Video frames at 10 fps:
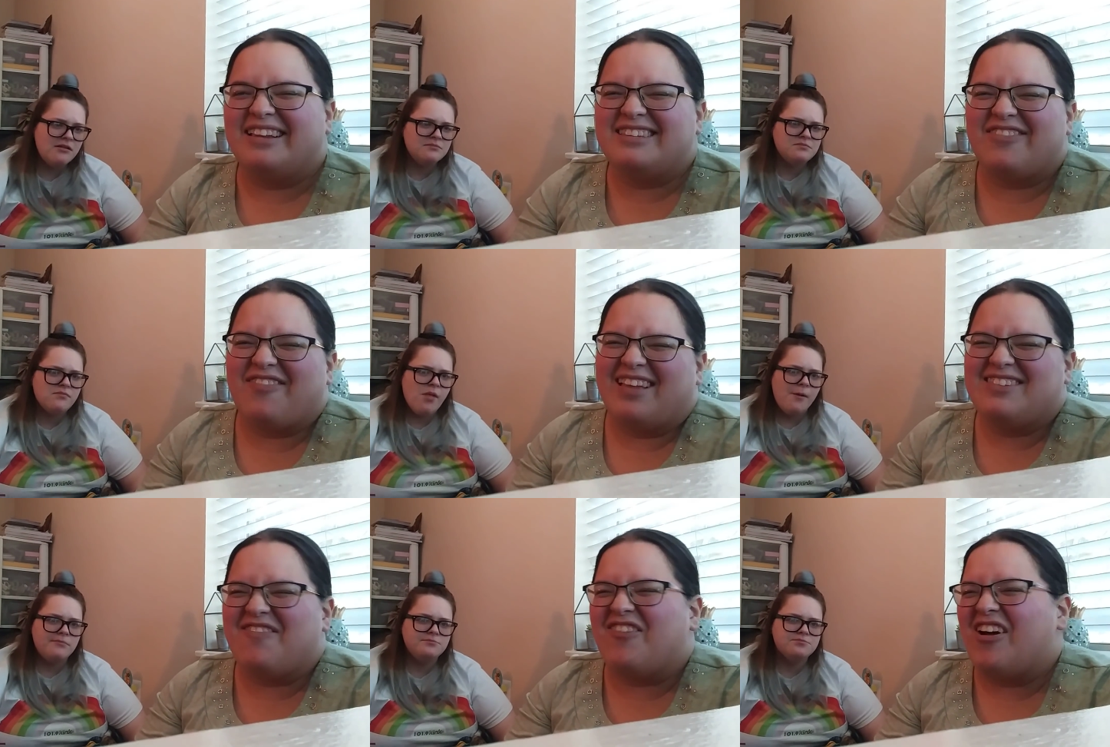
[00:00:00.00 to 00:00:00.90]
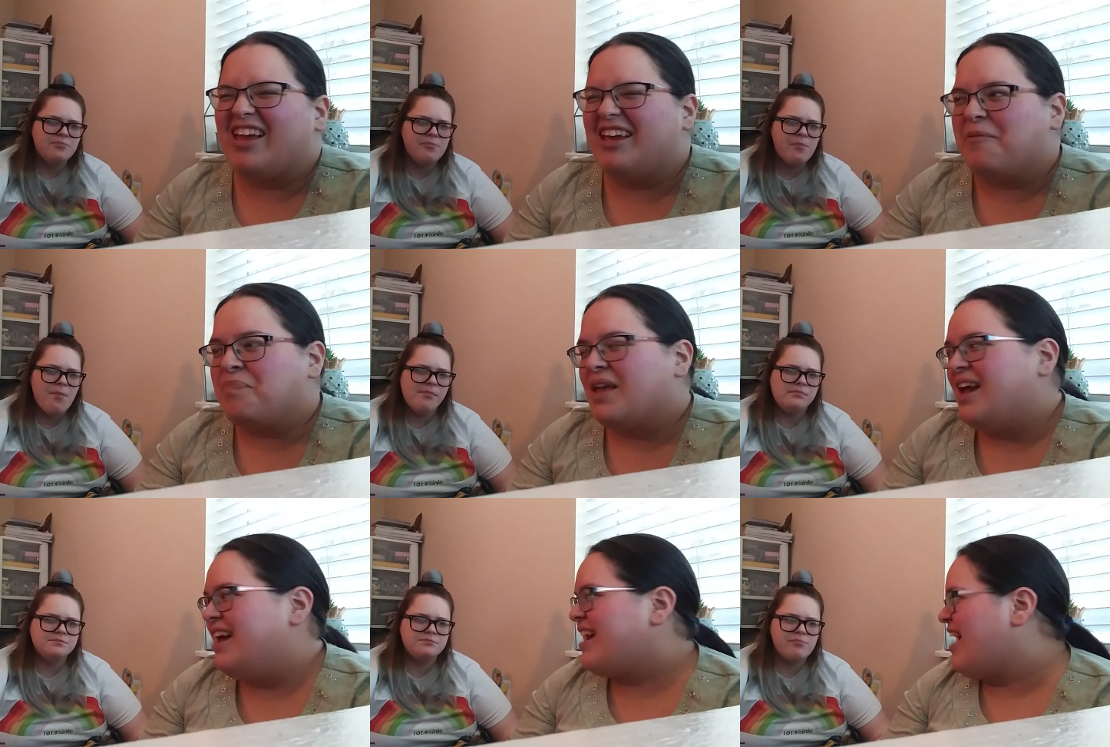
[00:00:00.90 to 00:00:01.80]
Speaker 1: that's a, that's a funky.
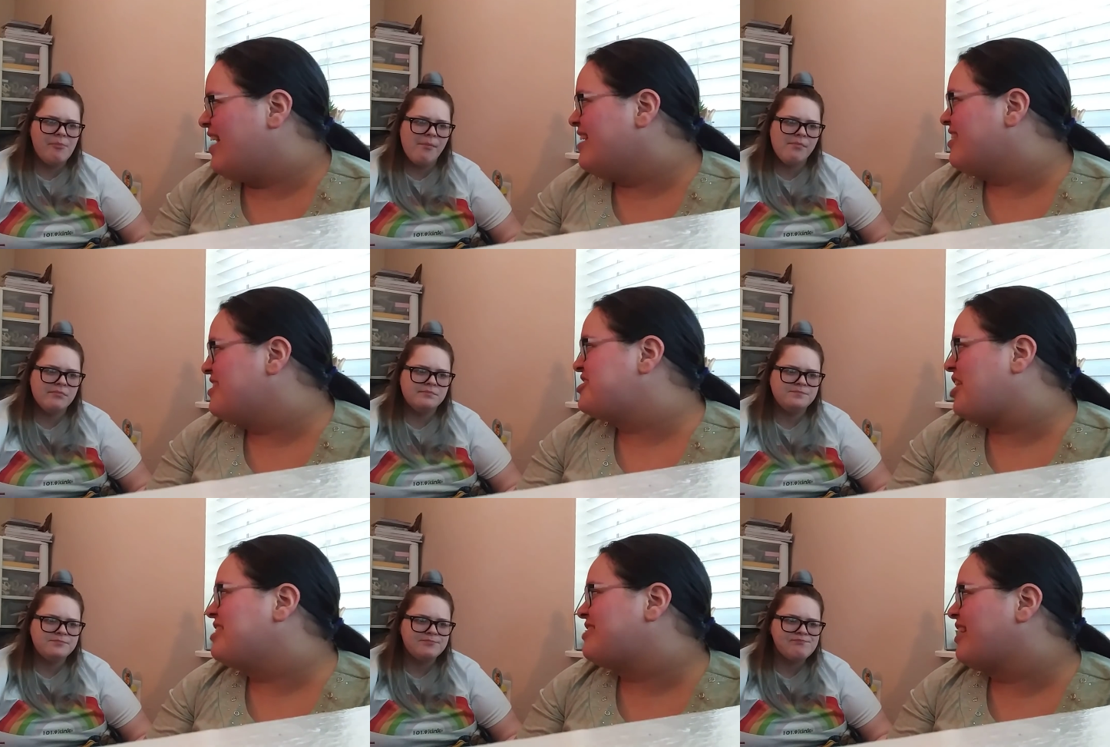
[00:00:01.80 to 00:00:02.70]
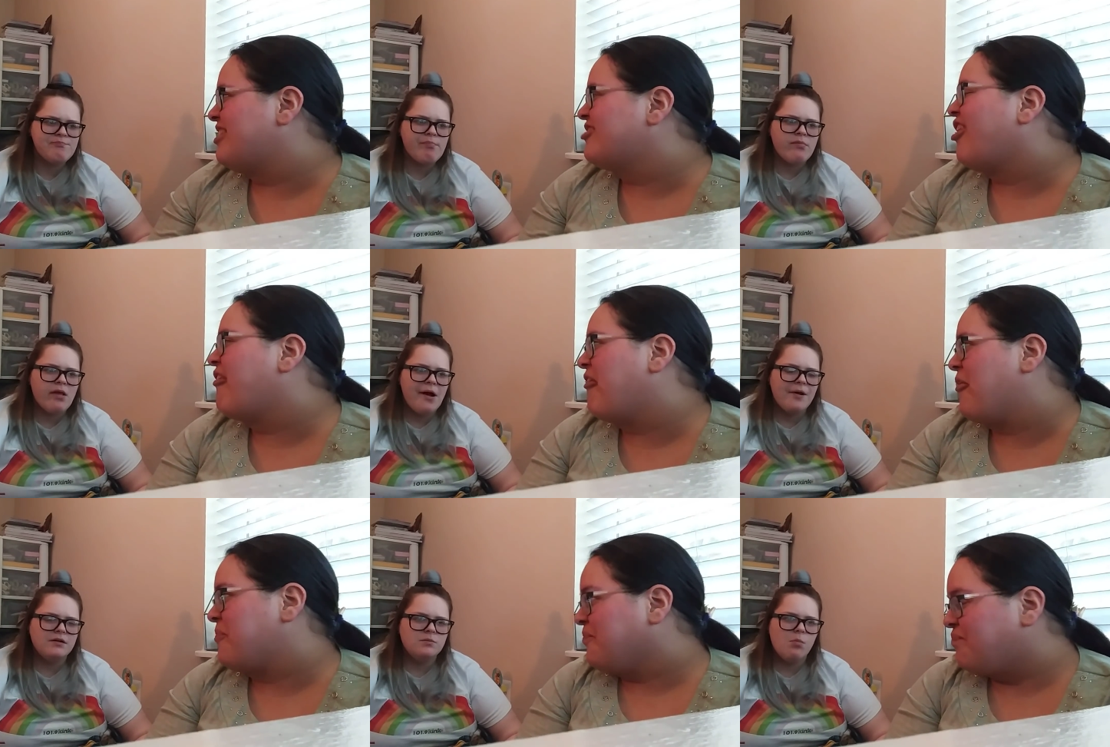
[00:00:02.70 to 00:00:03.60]
It kind of does taste like the
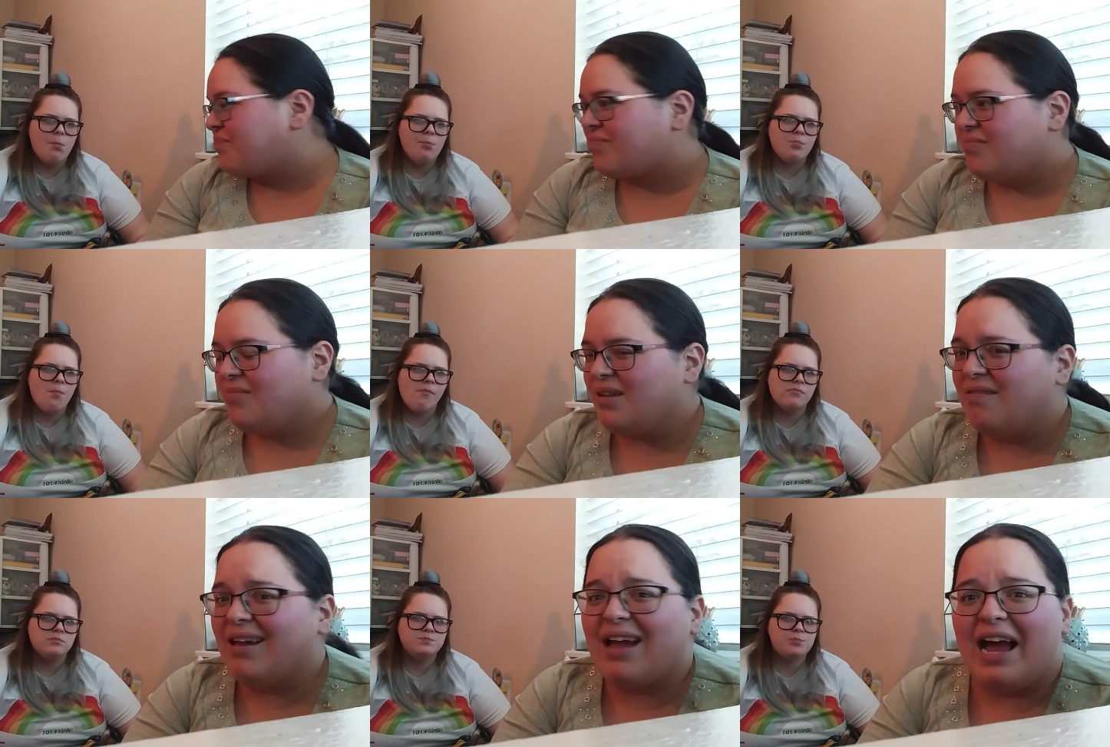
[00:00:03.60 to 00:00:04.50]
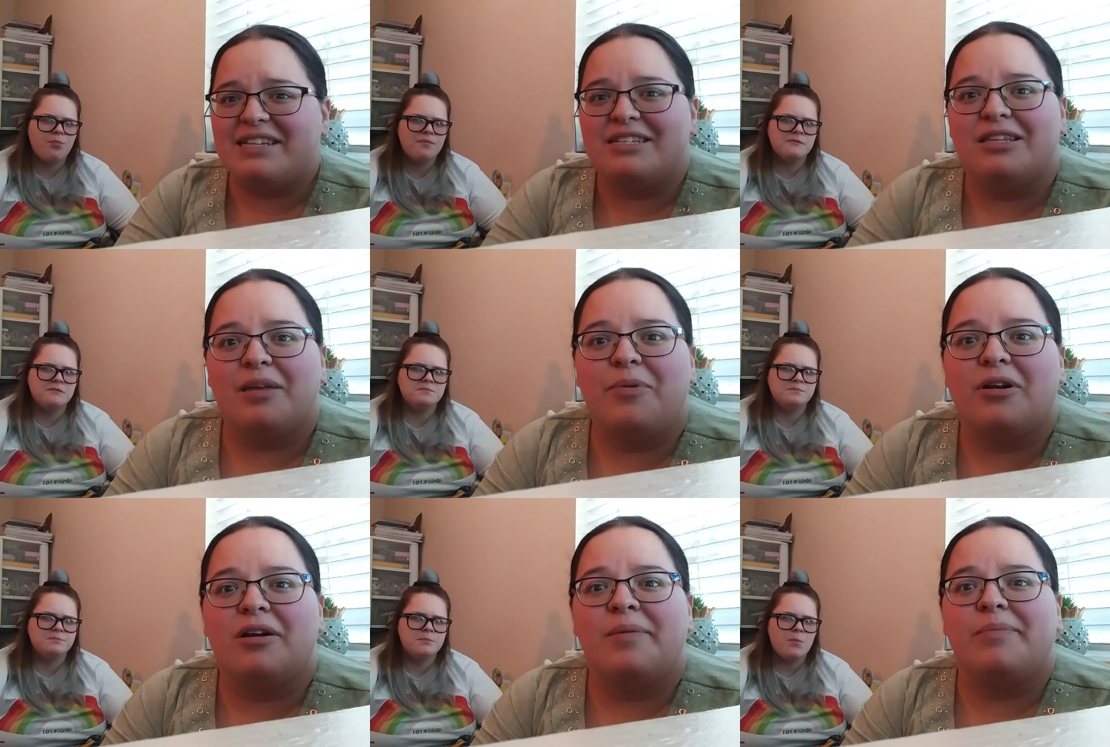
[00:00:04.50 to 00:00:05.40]
chocolate like icing that they put
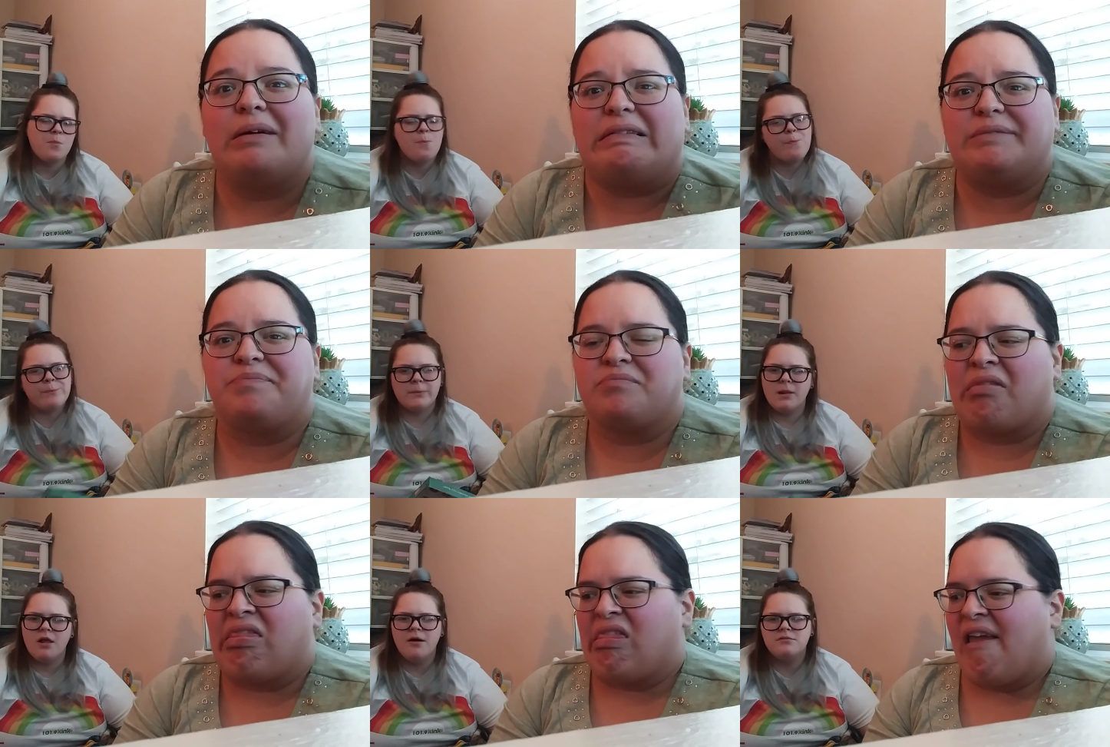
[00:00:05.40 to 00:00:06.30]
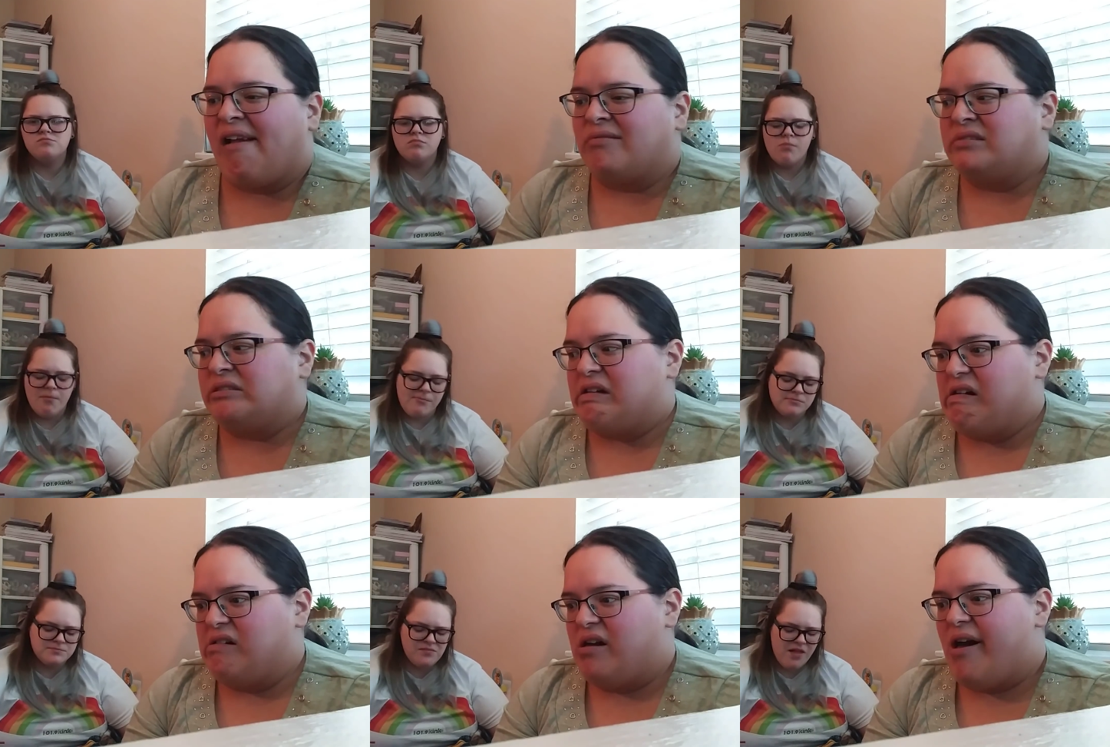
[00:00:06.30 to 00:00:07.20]
on them, but
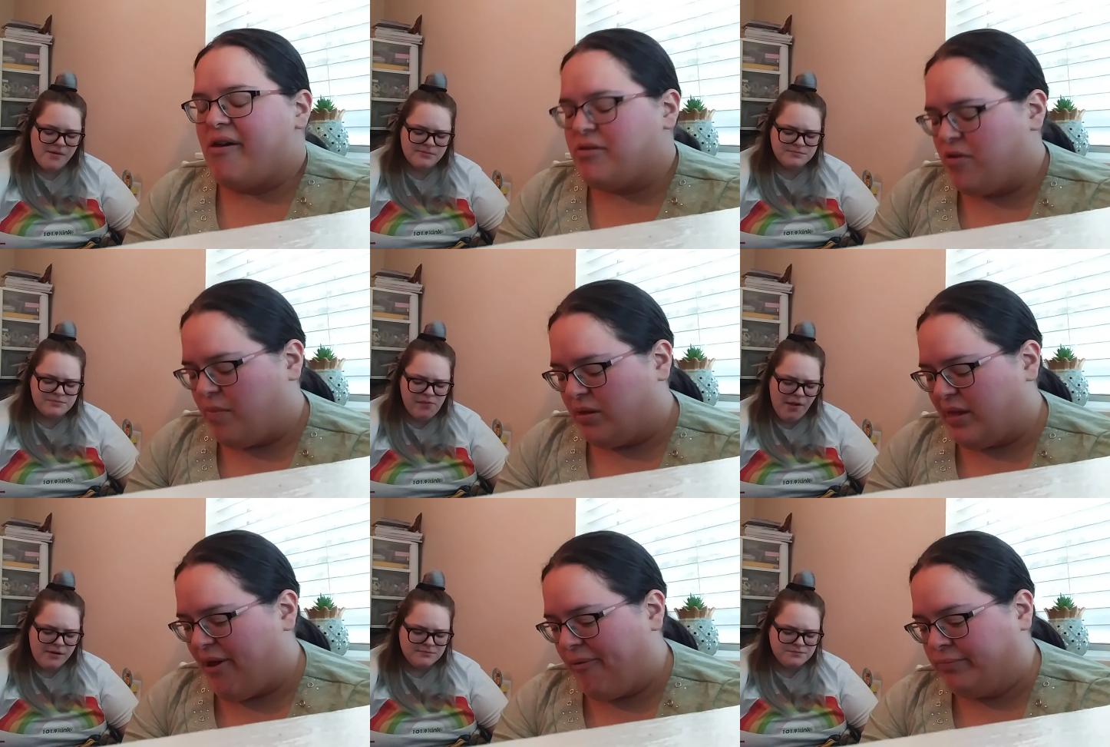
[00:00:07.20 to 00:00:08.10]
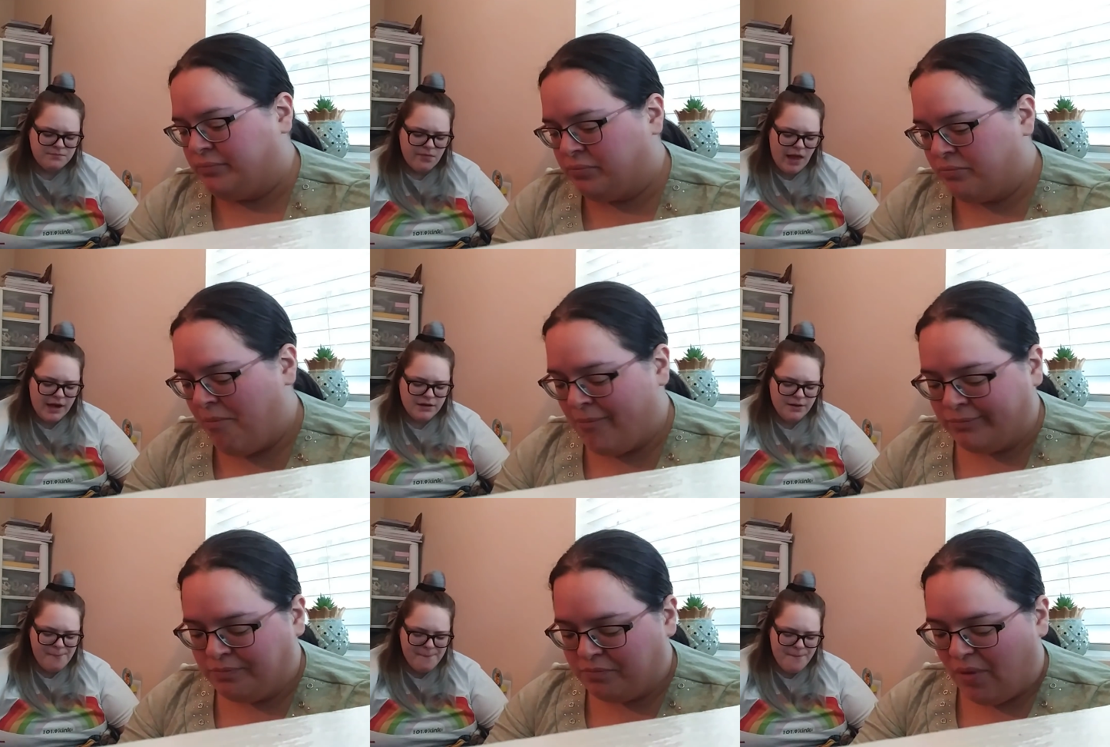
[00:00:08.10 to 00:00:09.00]
I don't know about that. I don't know.